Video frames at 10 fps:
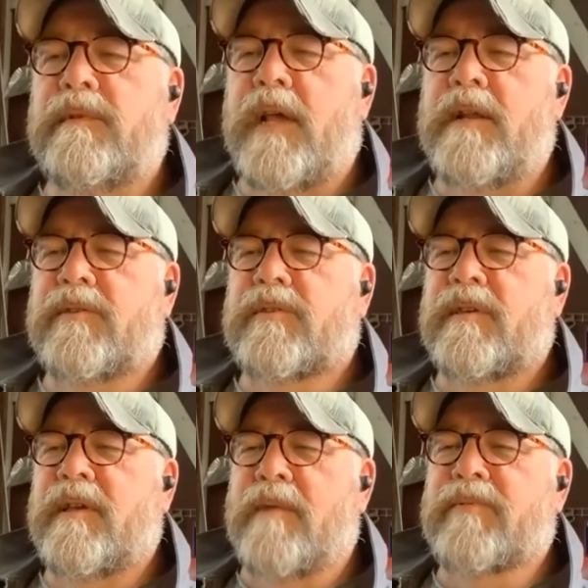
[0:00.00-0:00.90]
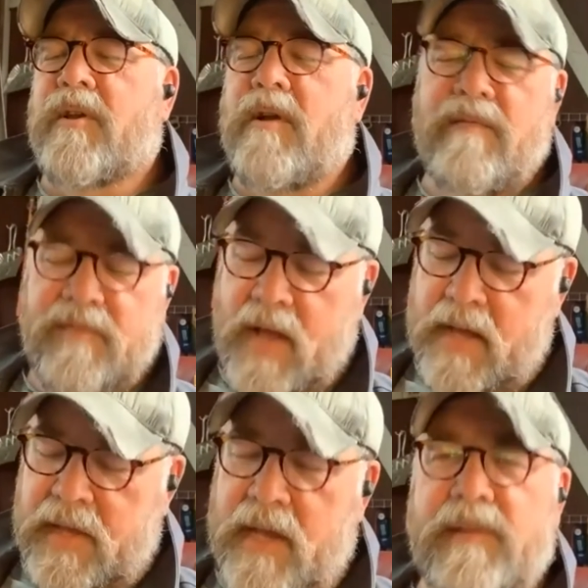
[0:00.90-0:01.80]
Dennis, I'm sorry, I
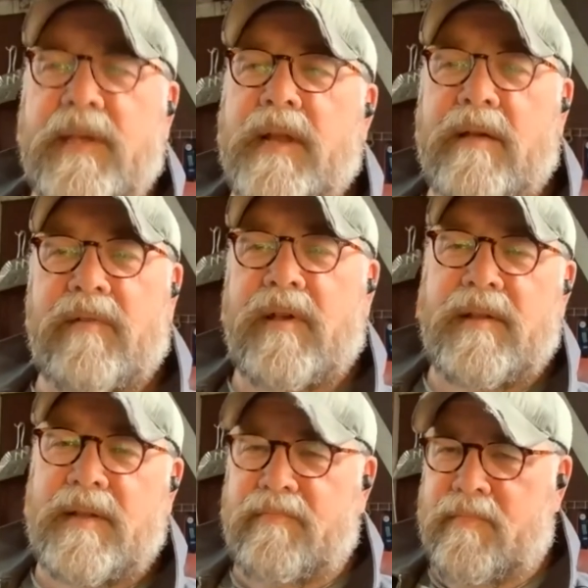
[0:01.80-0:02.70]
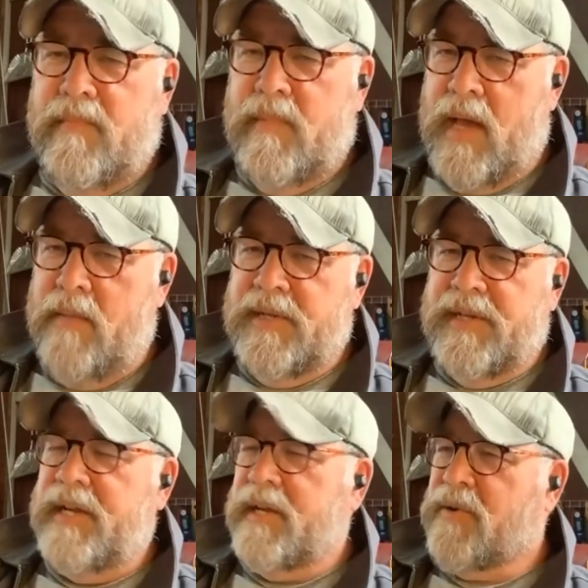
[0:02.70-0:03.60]
forgot that, and Emma
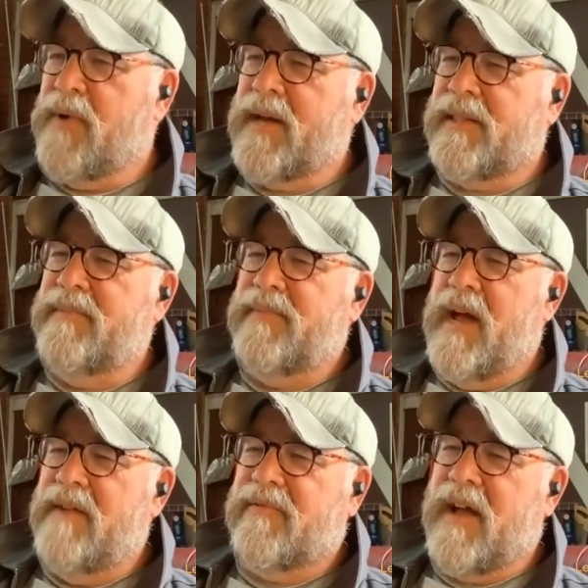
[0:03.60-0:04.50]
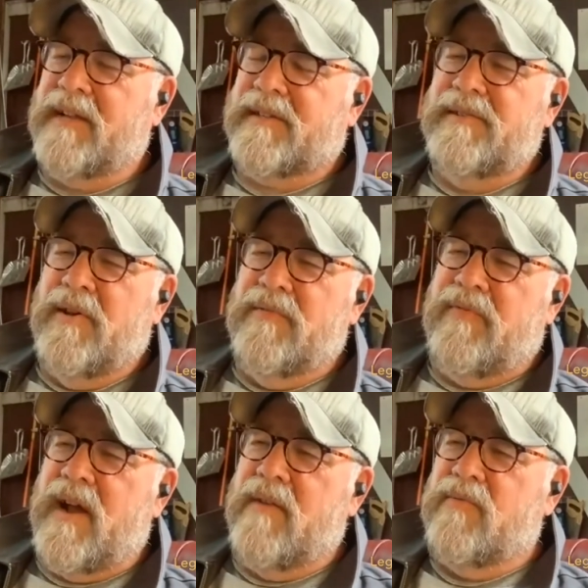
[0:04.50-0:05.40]
did it correctly, but I forgot to
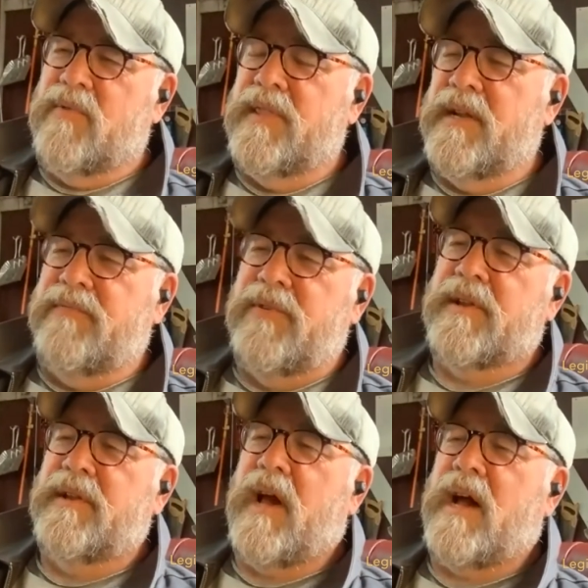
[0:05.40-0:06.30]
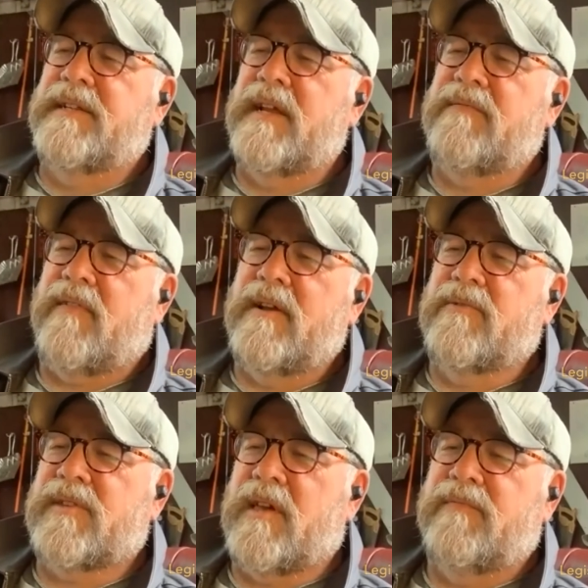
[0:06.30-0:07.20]
notify everyone that if you could identify
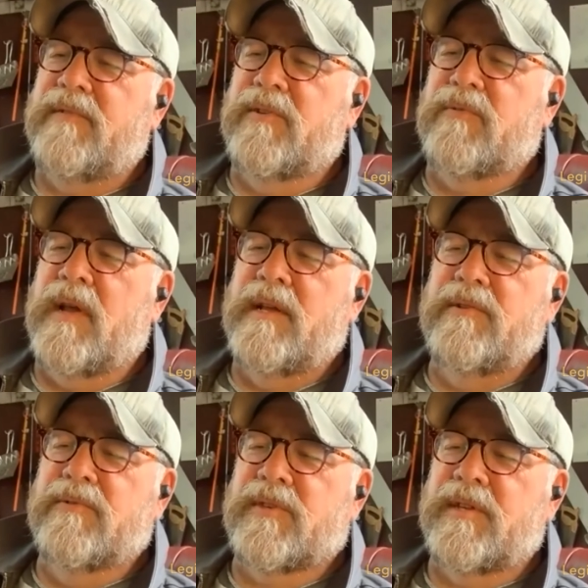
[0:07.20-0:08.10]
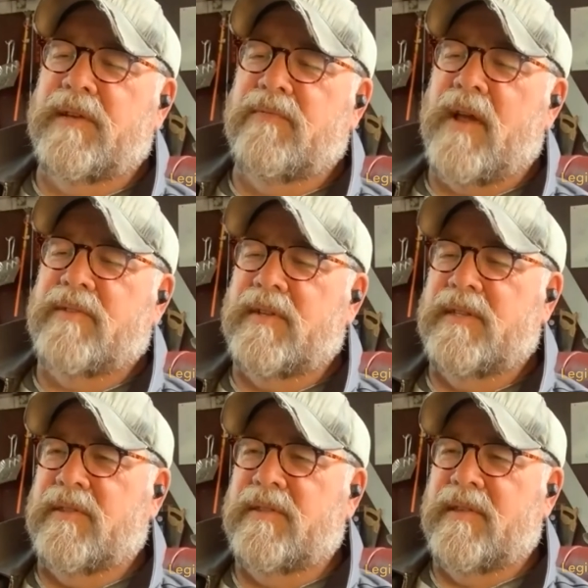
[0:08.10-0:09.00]
yourself and your city of
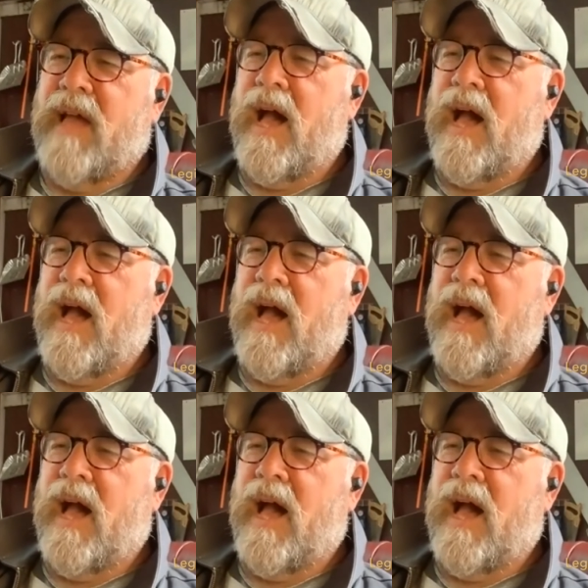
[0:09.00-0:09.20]
residence.